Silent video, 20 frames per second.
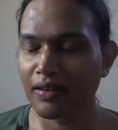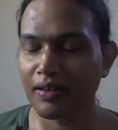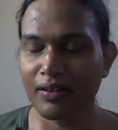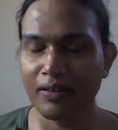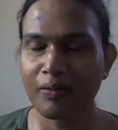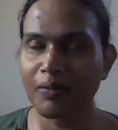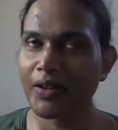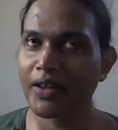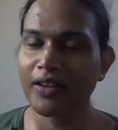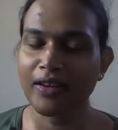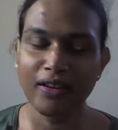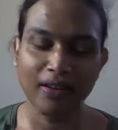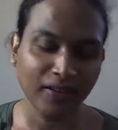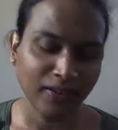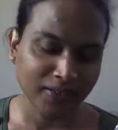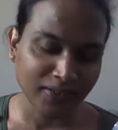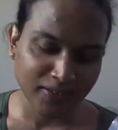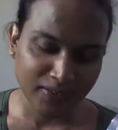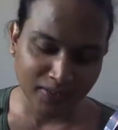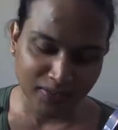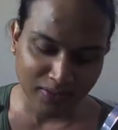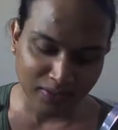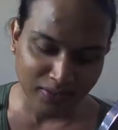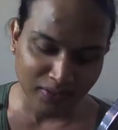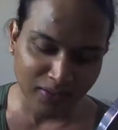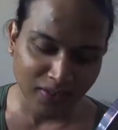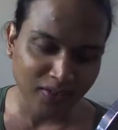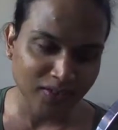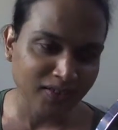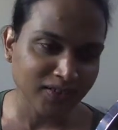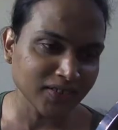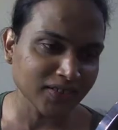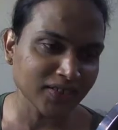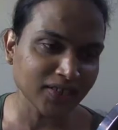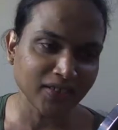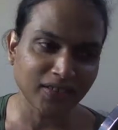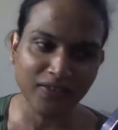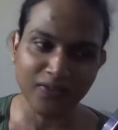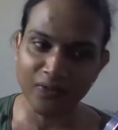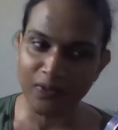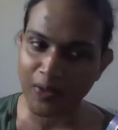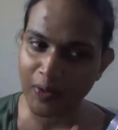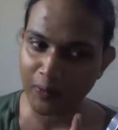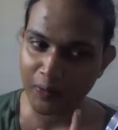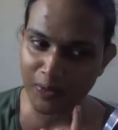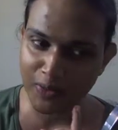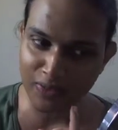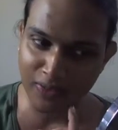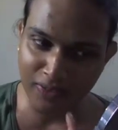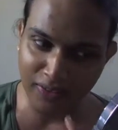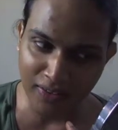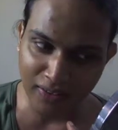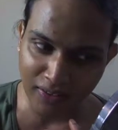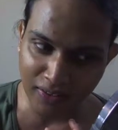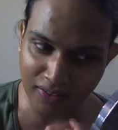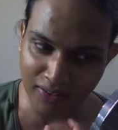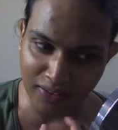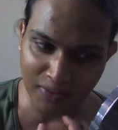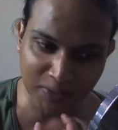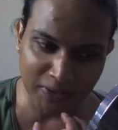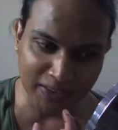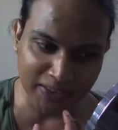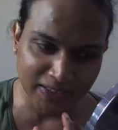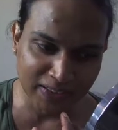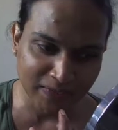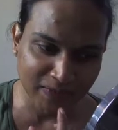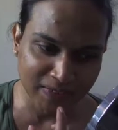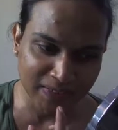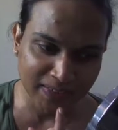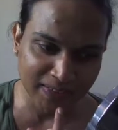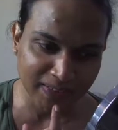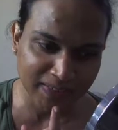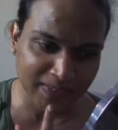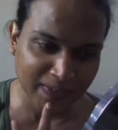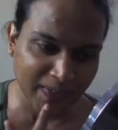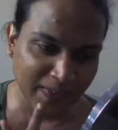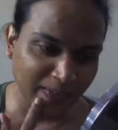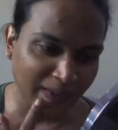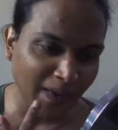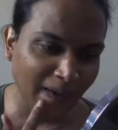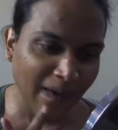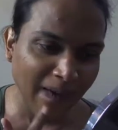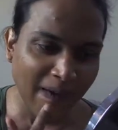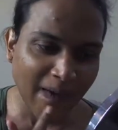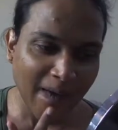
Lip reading: man, I just don't know how to serve people, do the customer servicing. It's like,